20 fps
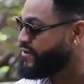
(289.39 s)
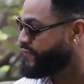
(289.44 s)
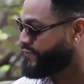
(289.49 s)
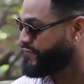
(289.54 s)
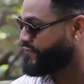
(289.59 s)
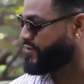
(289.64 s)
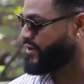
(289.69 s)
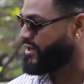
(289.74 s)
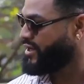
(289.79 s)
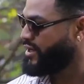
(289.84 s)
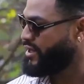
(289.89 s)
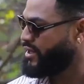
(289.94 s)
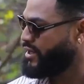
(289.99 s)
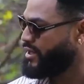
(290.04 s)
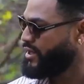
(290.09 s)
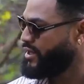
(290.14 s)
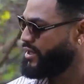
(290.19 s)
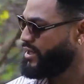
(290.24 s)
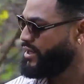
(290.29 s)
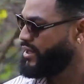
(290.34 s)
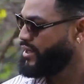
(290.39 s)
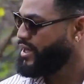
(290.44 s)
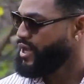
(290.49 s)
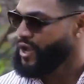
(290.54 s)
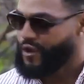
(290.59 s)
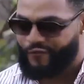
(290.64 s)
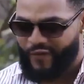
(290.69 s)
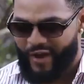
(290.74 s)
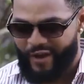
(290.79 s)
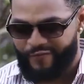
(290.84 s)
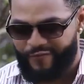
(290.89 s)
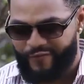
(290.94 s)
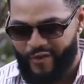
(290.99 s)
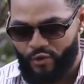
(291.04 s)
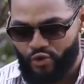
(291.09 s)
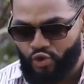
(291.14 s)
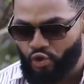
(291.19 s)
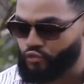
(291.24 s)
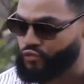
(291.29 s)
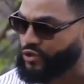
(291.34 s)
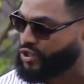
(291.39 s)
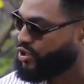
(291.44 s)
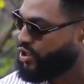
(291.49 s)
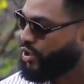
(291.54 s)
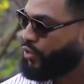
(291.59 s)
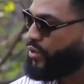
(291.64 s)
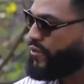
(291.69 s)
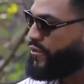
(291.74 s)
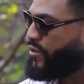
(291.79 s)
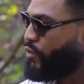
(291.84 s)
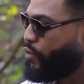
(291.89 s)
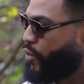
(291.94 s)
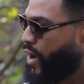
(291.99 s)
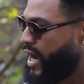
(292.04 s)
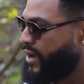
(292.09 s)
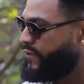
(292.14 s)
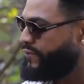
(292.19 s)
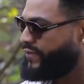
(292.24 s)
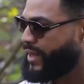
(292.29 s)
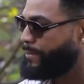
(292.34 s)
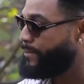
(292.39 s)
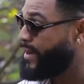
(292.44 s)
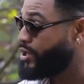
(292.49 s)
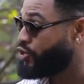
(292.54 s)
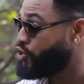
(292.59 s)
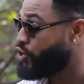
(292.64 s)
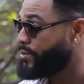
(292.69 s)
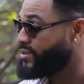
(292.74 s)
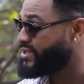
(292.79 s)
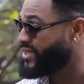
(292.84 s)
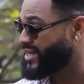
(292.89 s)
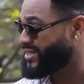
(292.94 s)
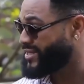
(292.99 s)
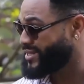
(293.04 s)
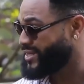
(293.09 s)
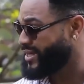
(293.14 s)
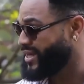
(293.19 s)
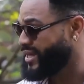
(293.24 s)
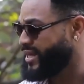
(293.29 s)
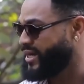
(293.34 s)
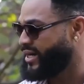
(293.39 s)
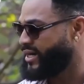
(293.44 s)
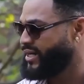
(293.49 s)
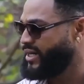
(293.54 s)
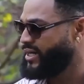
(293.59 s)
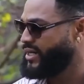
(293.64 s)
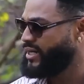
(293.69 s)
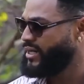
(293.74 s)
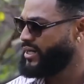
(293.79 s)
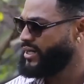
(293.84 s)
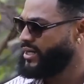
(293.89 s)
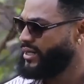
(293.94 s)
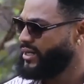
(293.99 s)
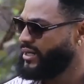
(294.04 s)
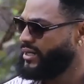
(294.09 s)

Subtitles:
a wife. If I fail to return with a wife, then my job is at stake.